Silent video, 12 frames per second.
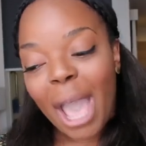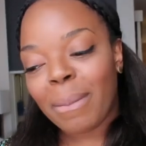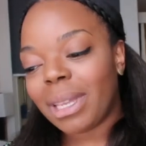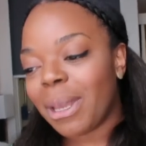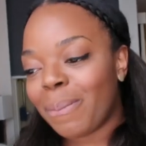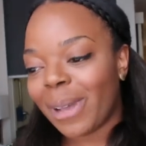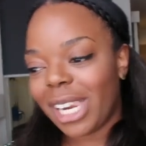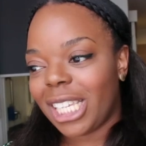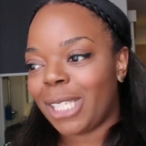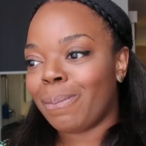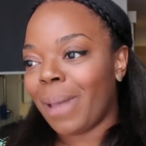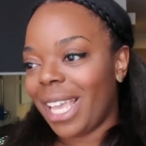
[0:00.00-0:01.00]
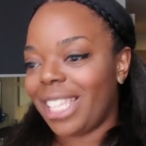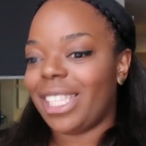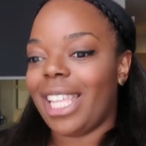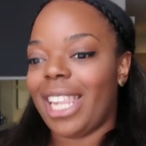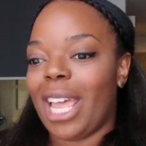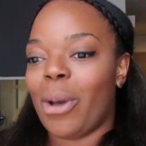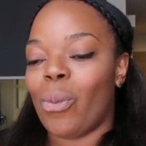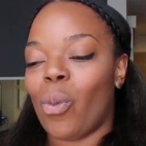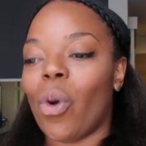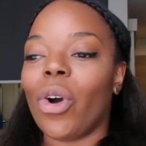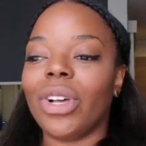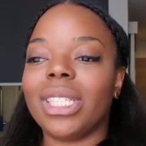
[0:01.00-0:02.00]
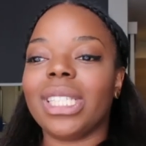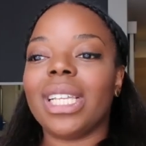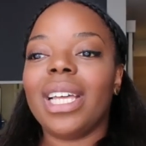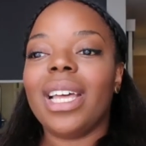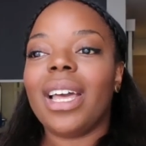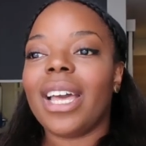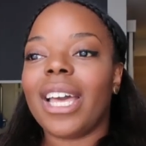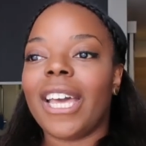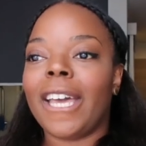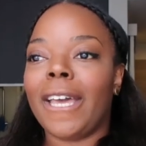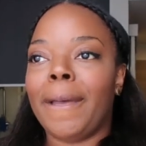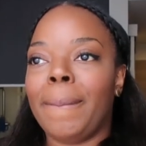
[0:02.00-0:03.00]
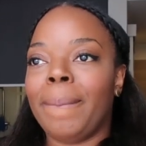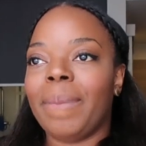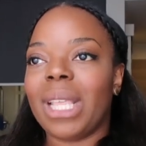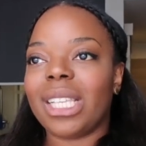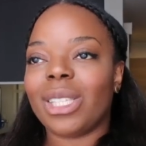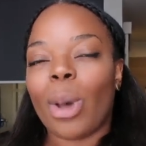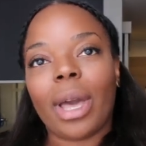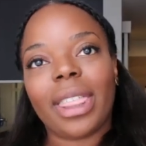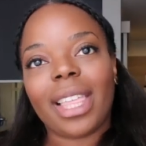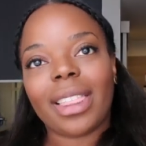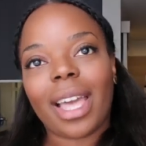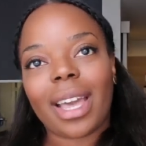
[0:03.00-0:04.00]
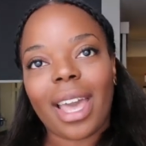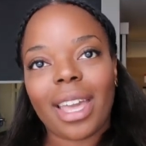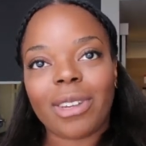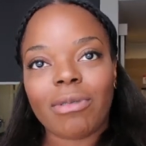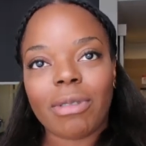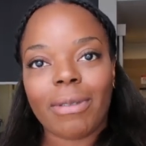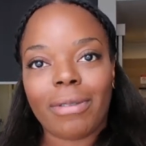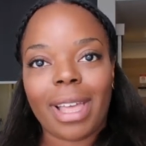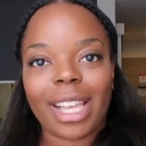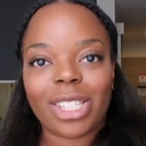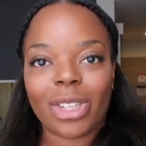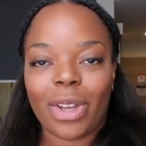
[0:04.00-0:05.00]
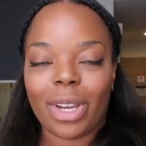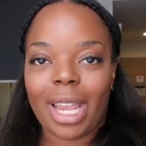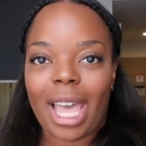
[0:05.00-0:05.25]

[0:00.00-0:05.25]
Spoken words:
I'm in a better space than I was. So I think that kind of reflects on